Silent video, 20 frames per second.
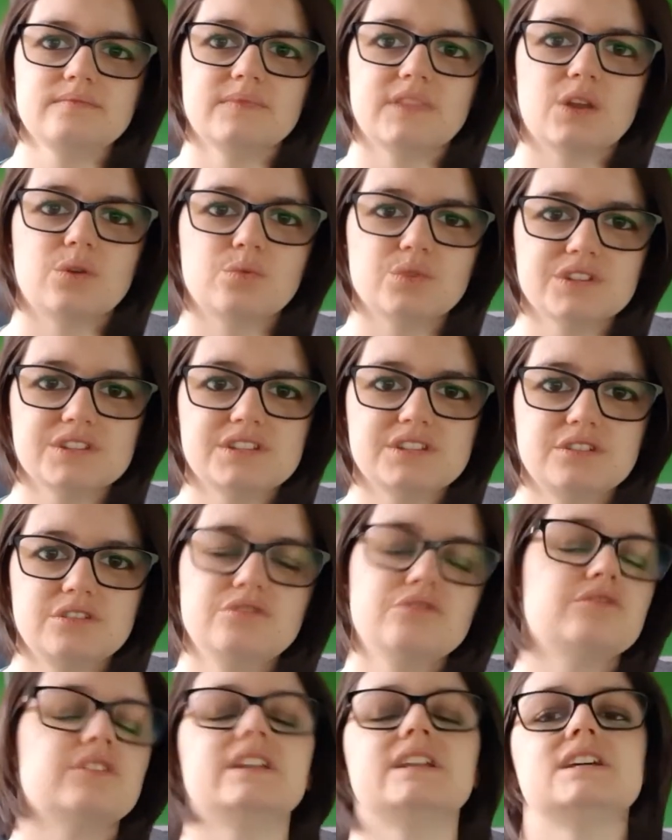Once
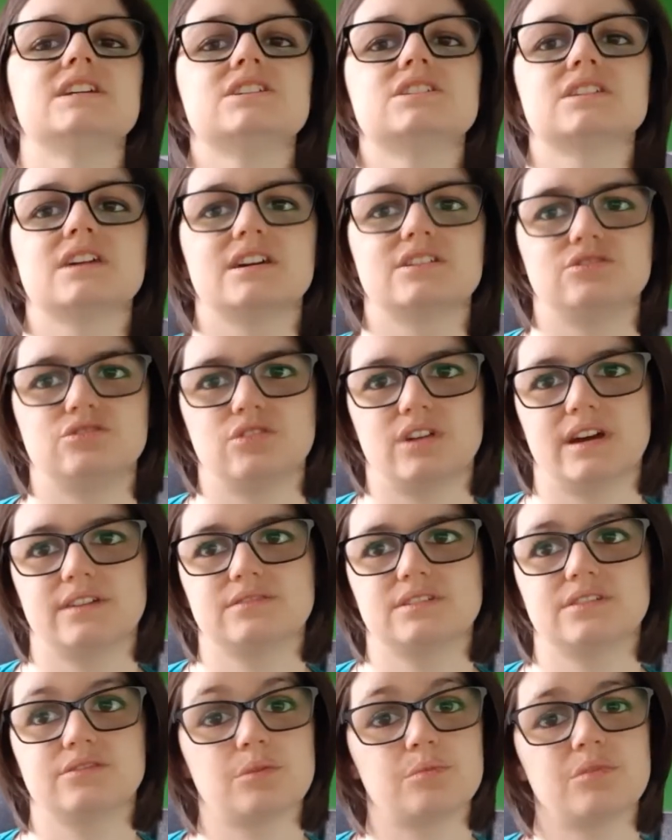you've finished a
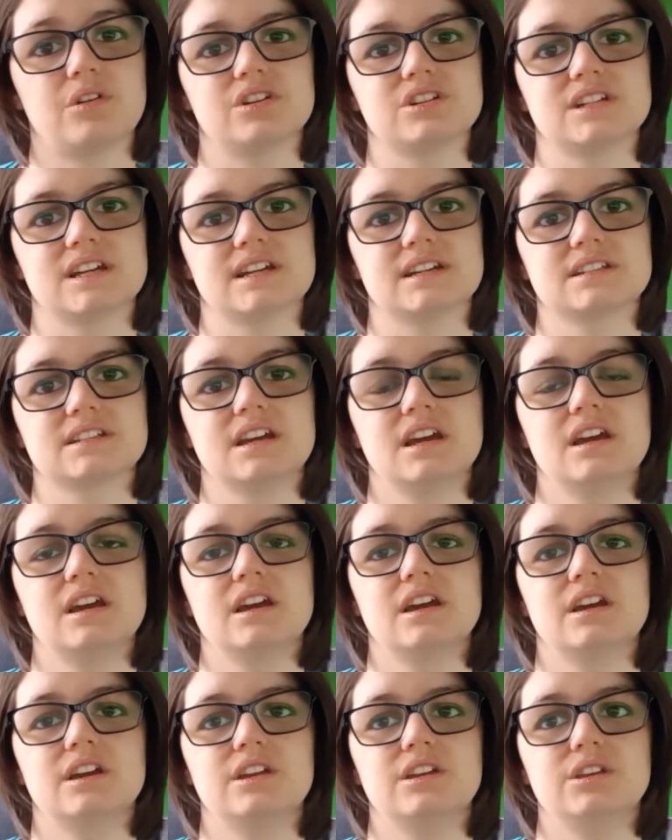draft of a project,
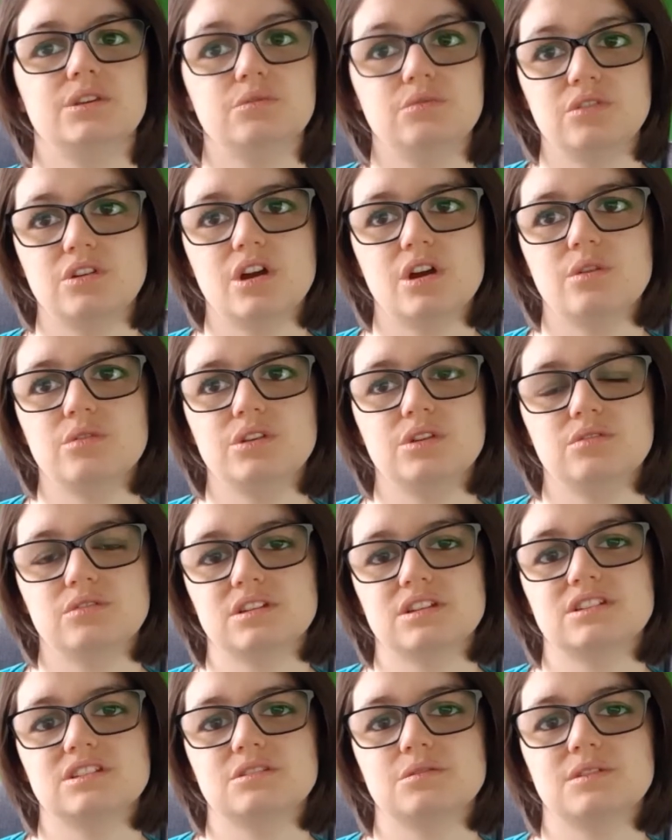you know you
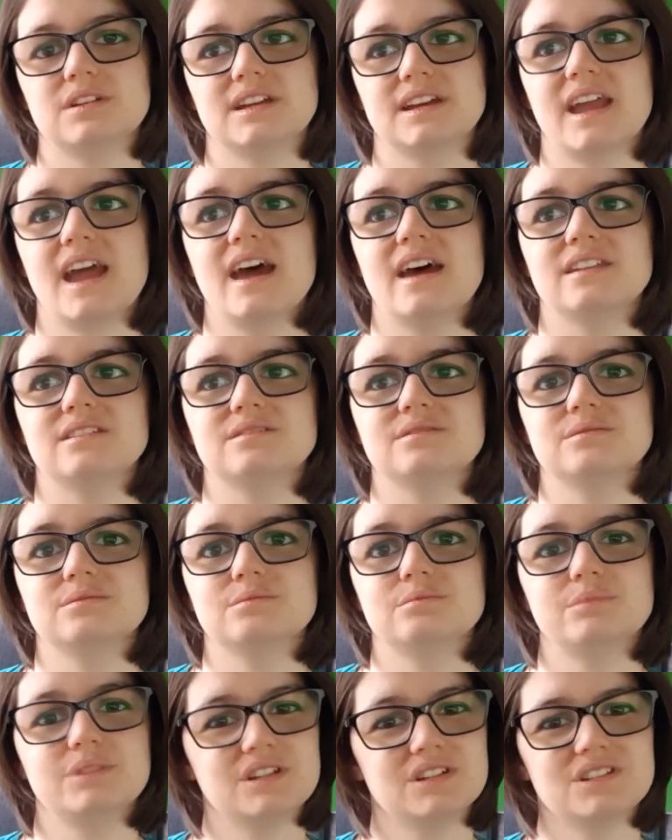can do it again
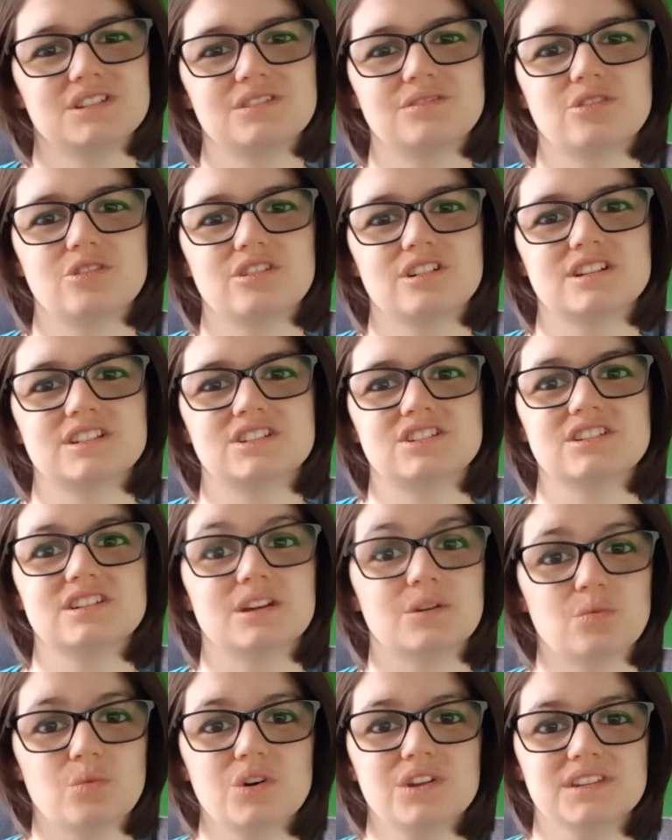because you've already done
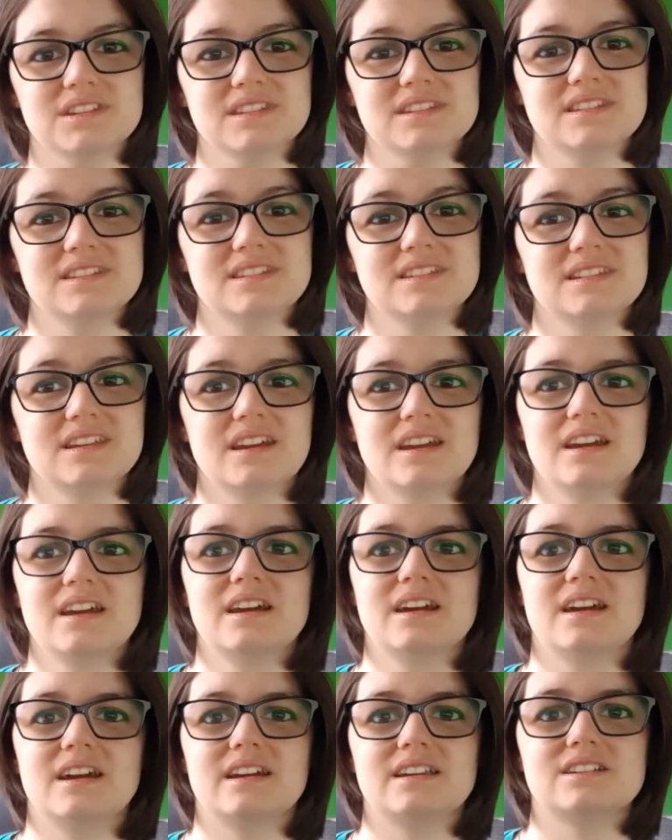it once.
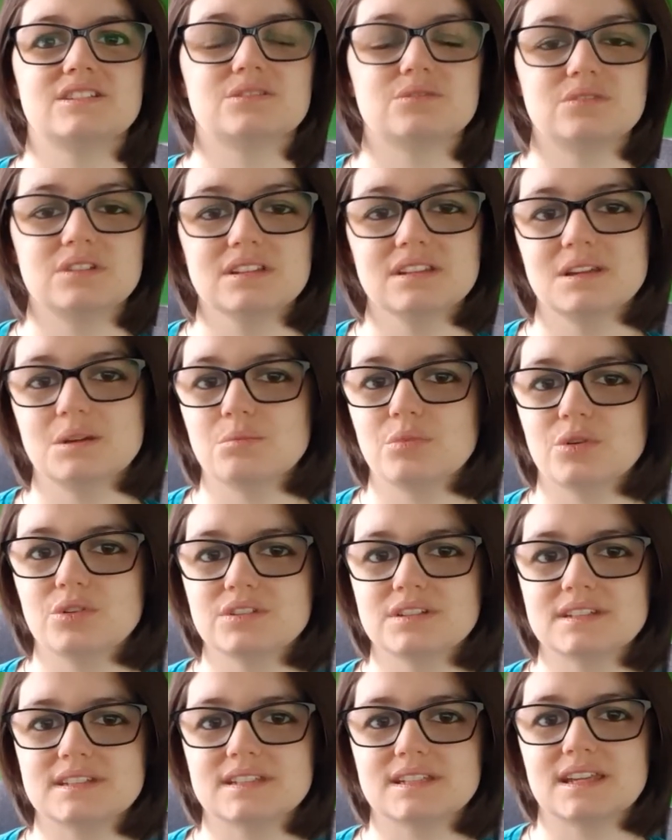And it's really
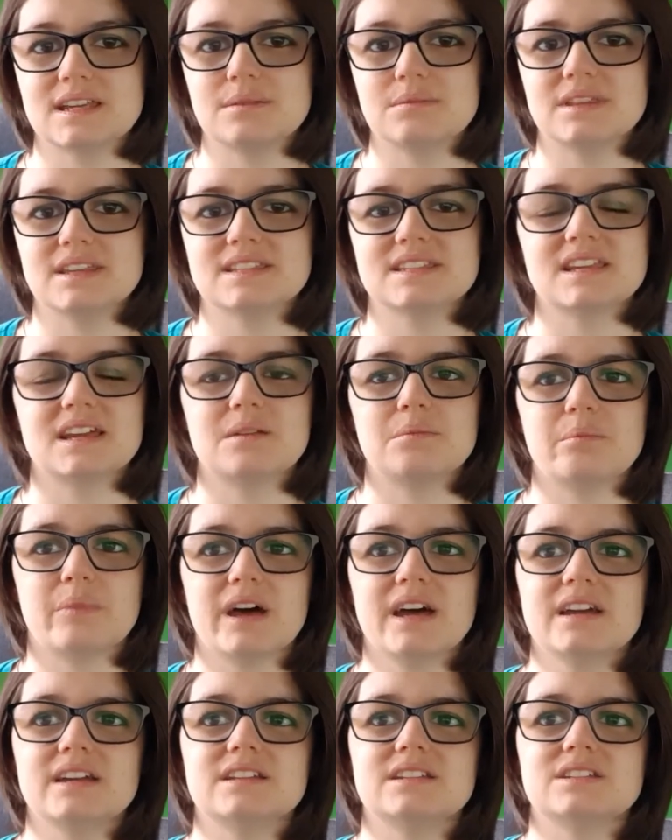important to keep this in
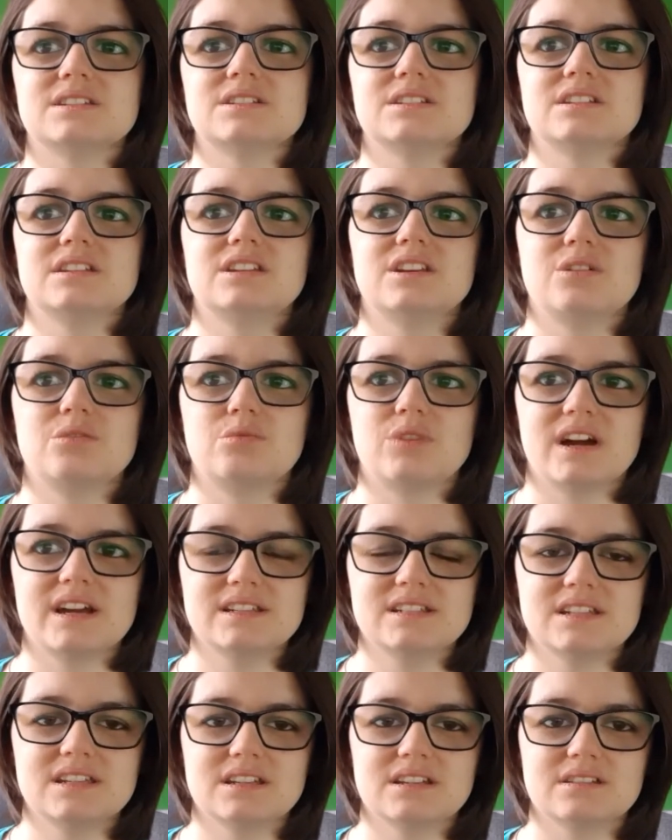mind.
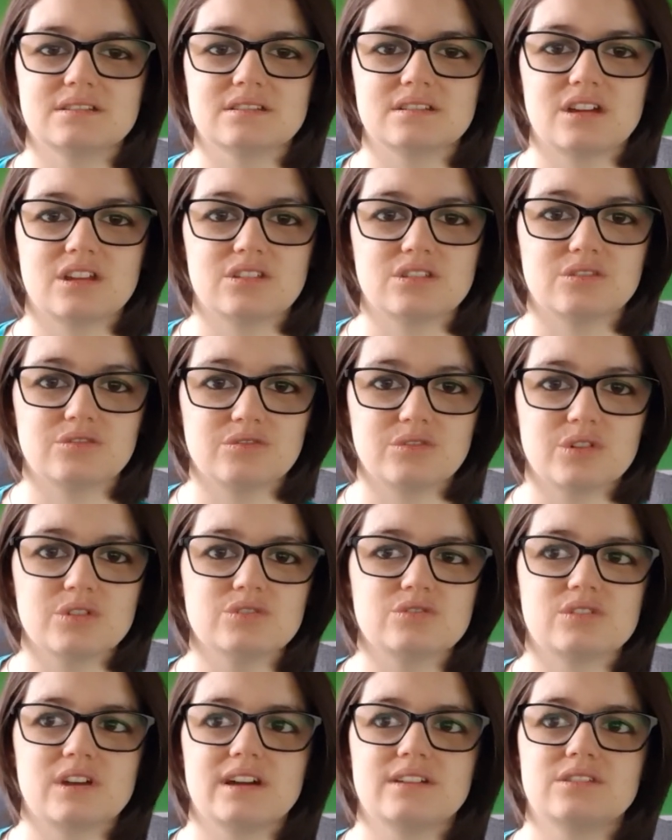Writing the
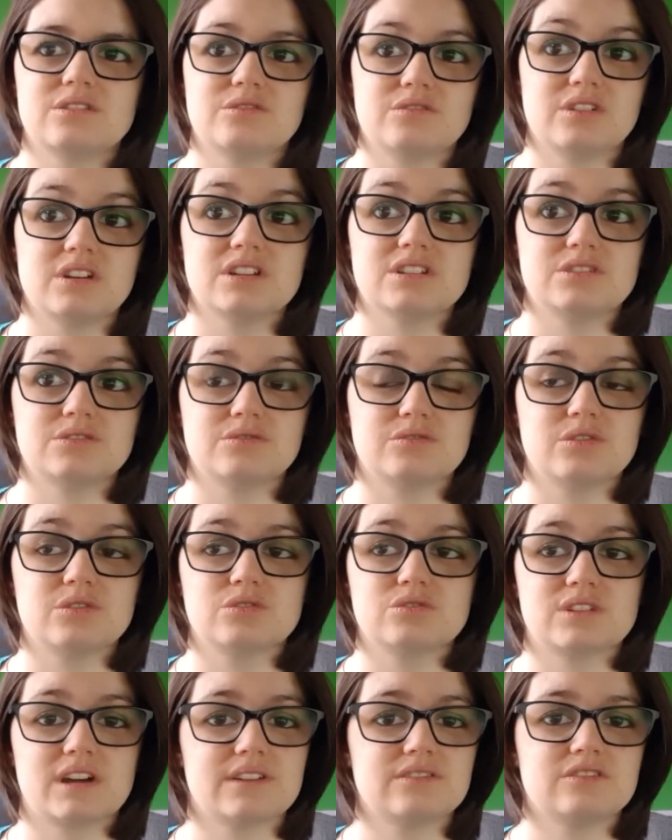first
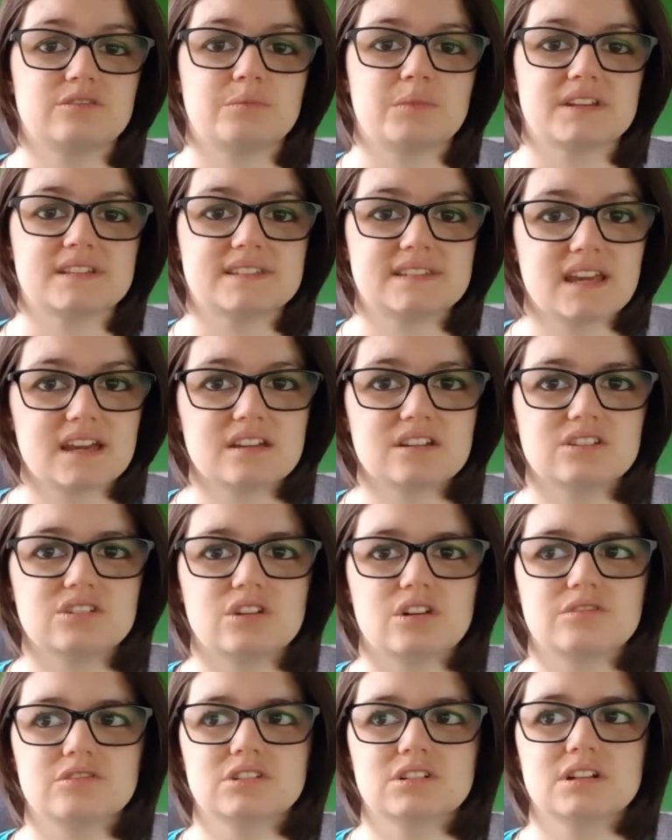full draft of my second
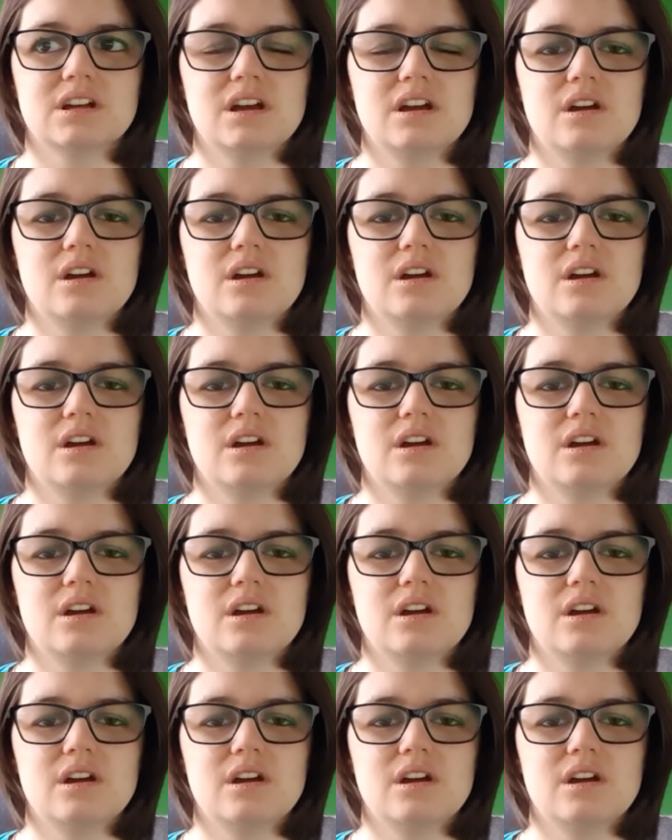novel